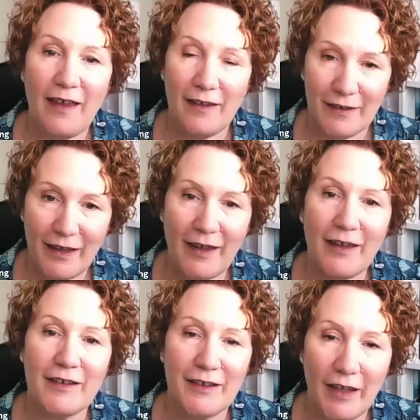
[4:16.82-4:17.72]
No,
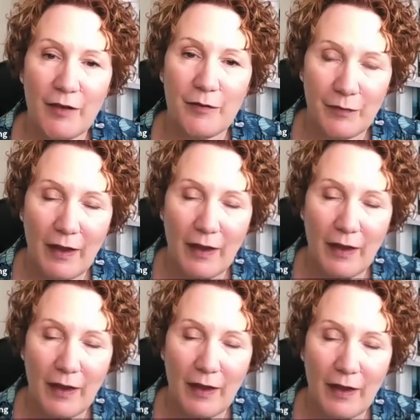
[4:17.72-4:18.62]

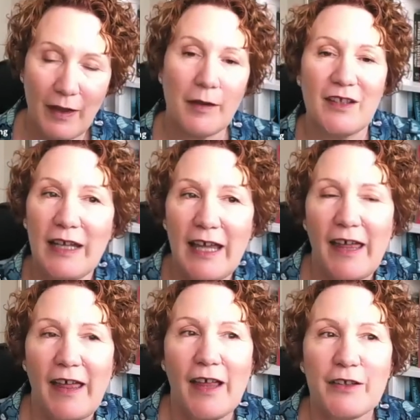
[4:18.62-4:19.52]

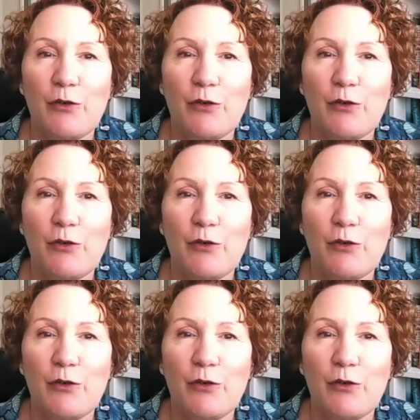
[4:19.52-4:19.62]
absolutely.